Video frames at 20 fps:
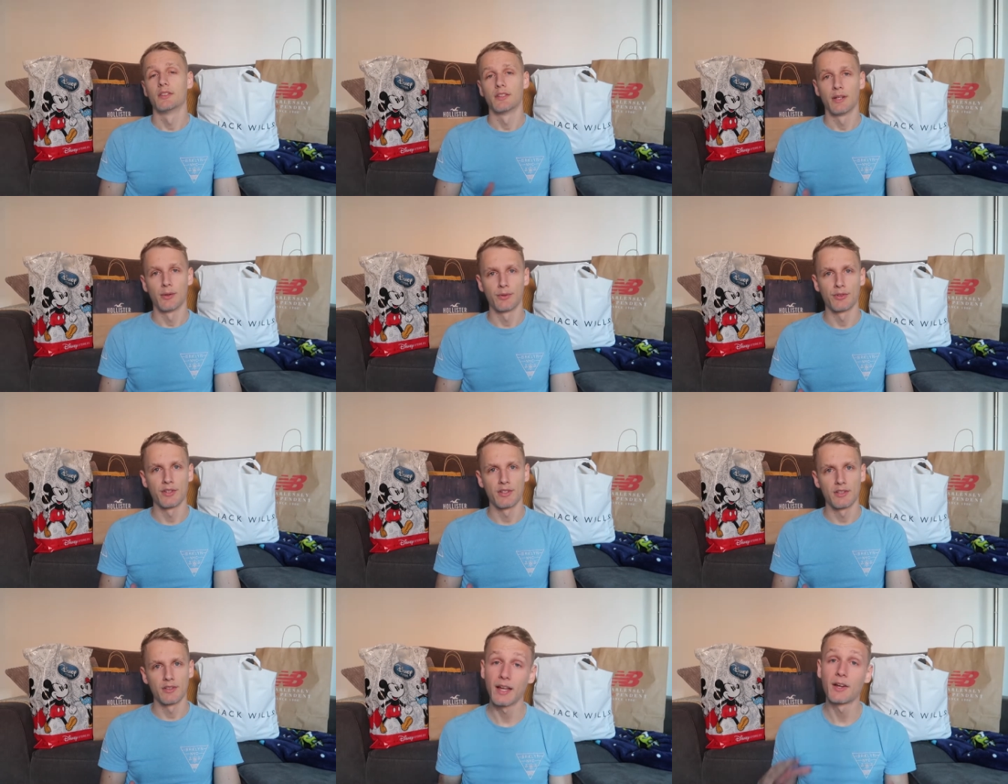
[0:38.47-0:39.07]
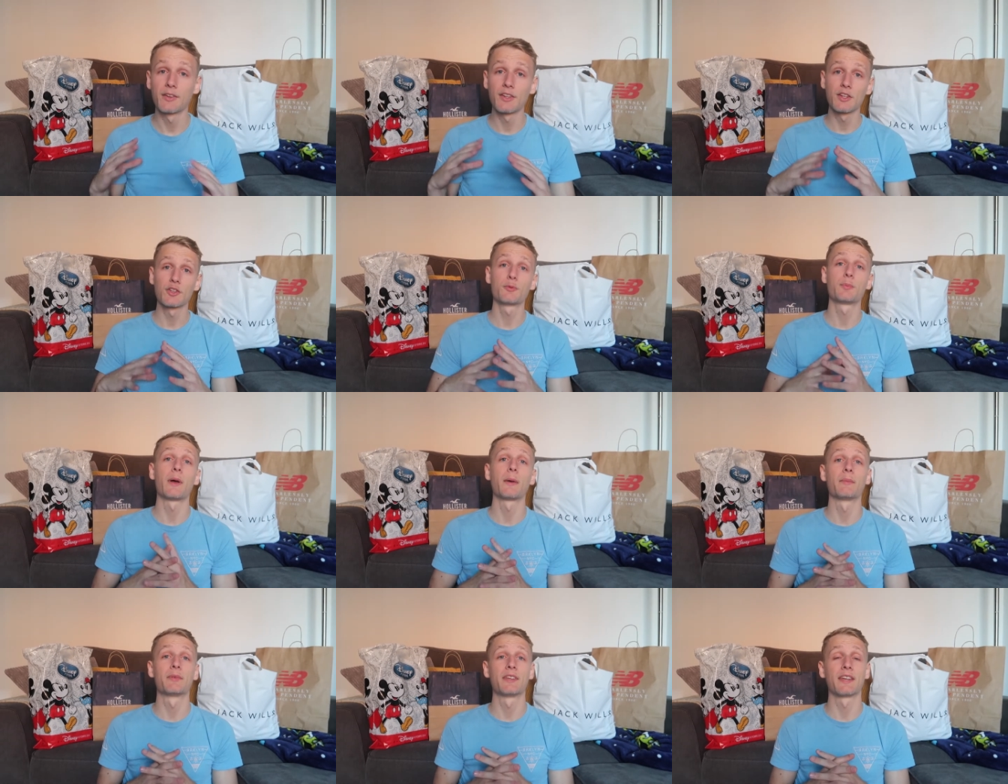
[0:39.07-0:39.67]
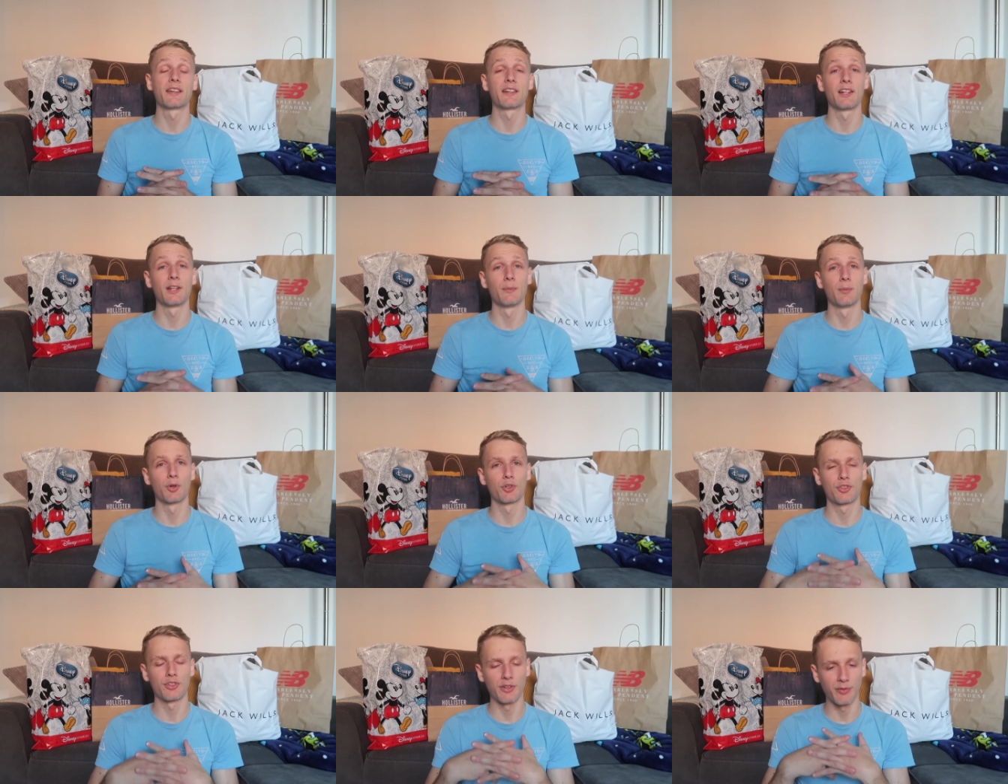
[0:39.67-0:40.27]
That was it. Now I didn't spend particularly
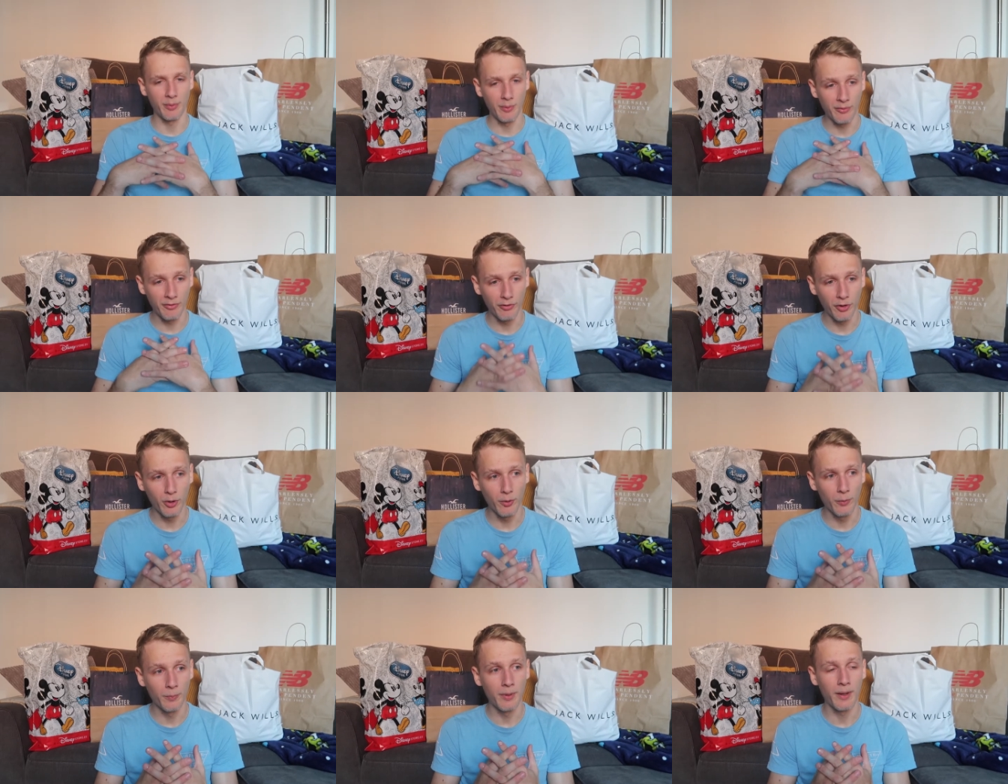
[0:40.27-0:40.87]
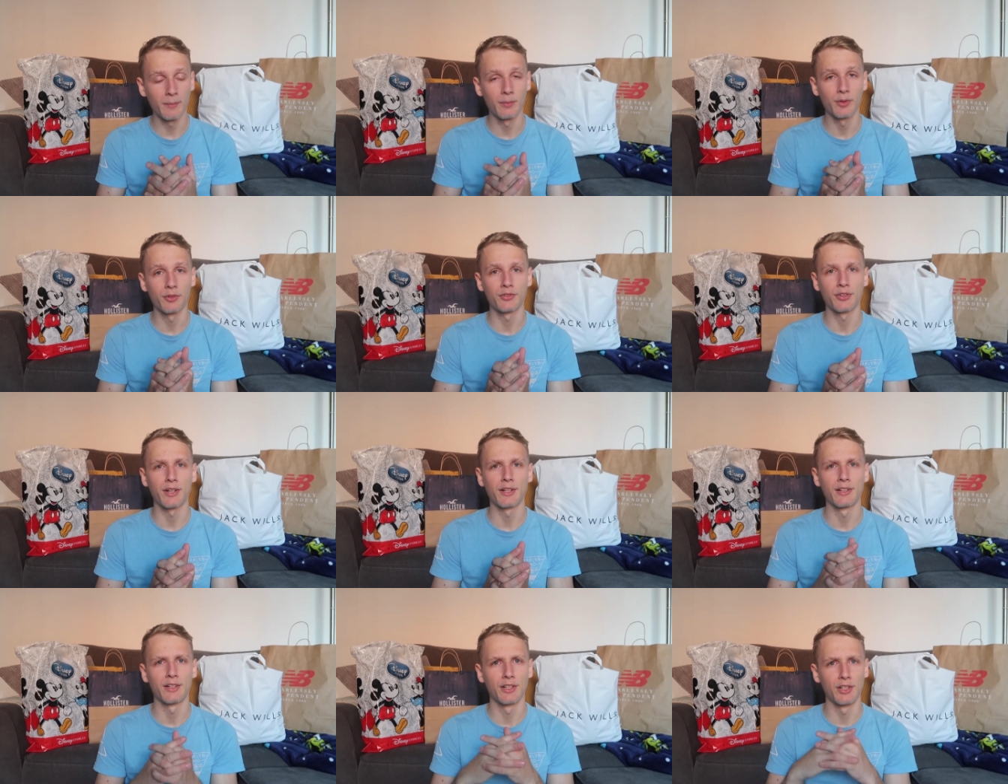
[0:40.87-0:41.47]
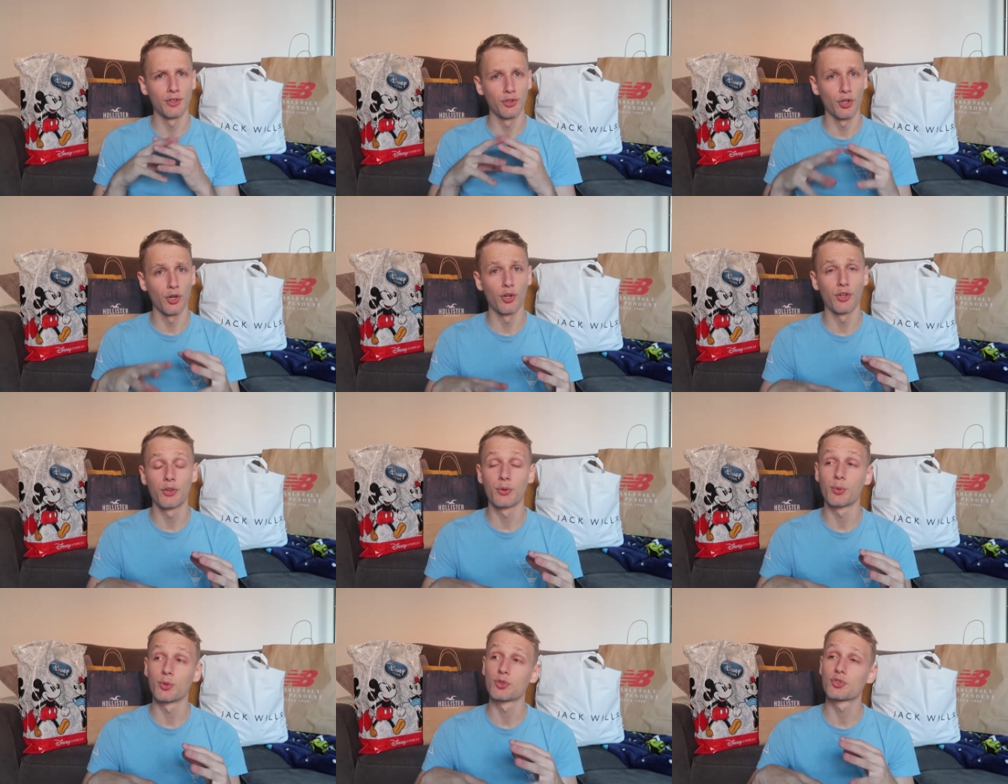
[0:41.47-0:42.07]
much and if you've been following Pablo's channel you'll
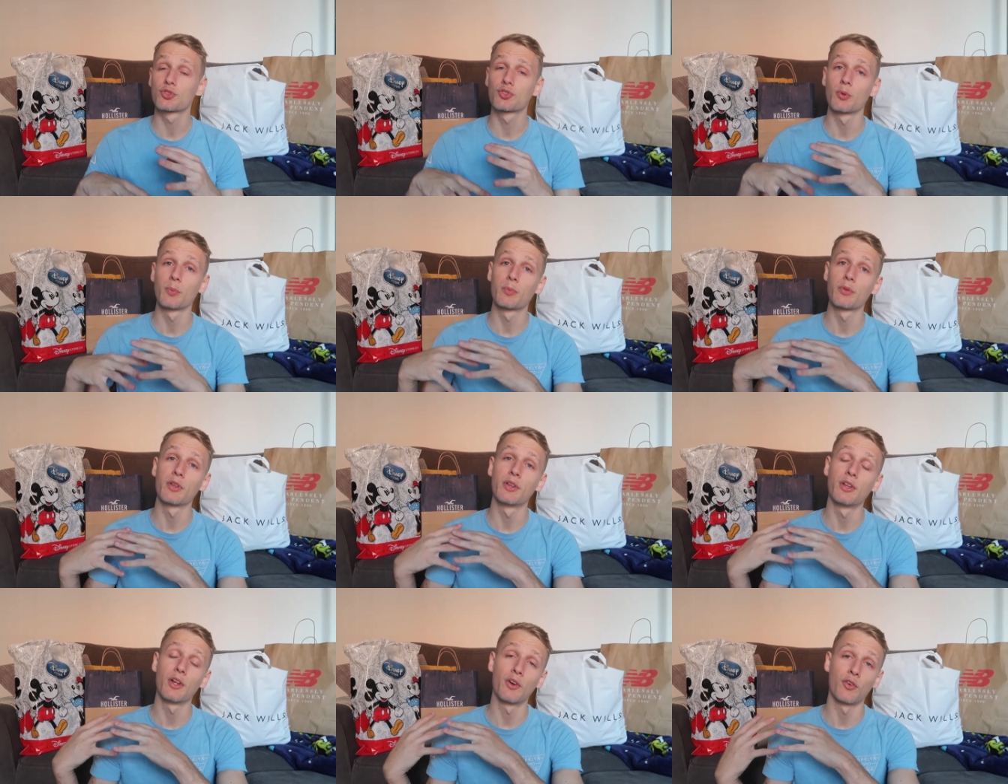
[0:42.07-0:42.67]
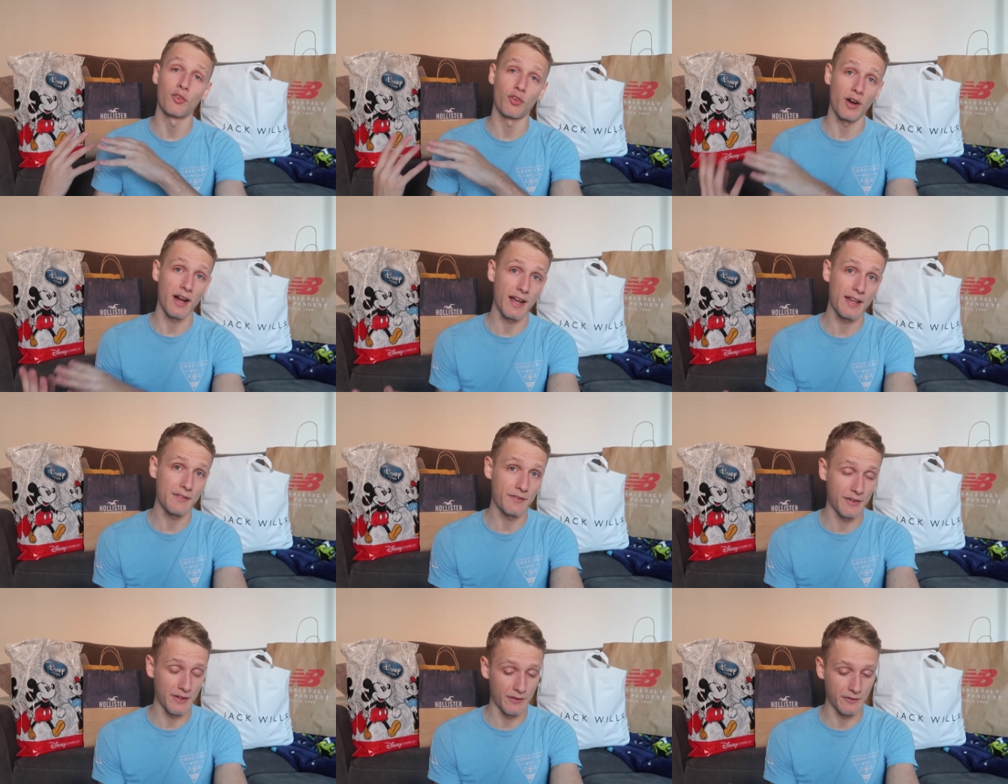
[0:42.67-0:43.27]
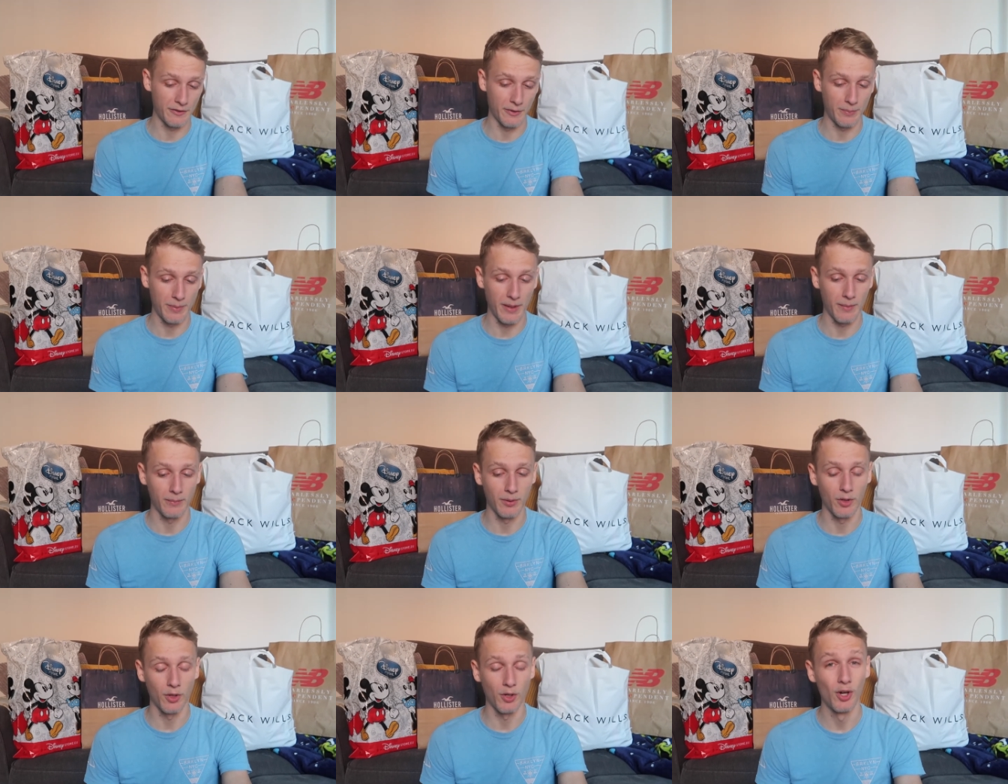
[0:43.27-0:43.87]
know there was something arriving for
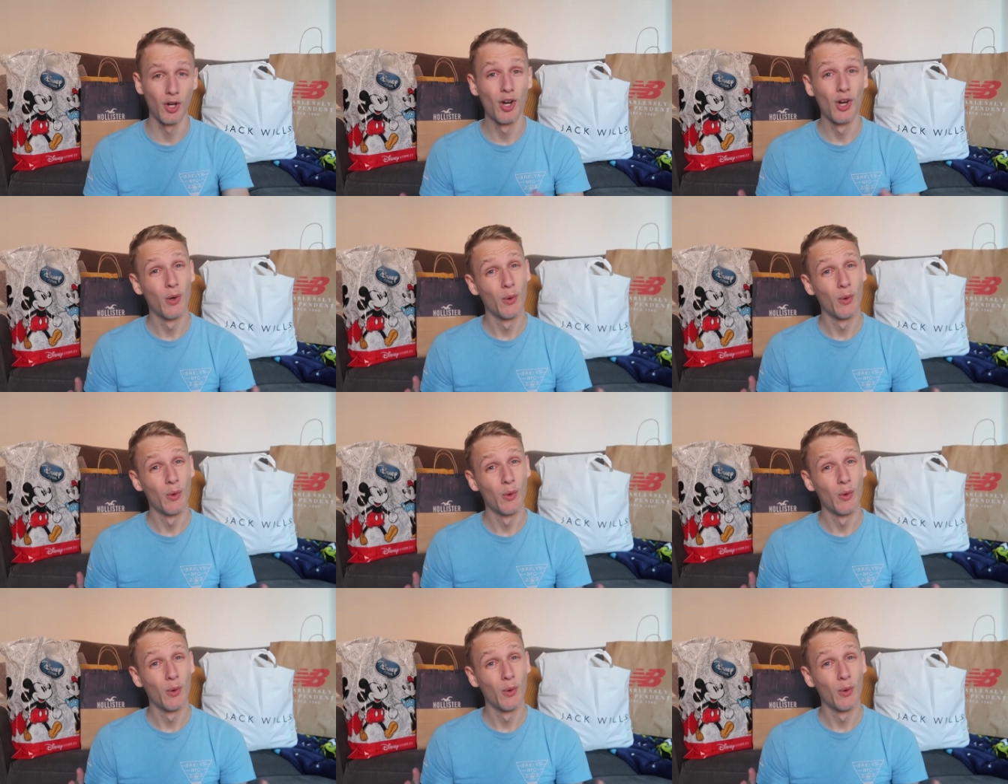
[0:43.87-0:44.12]
Pablo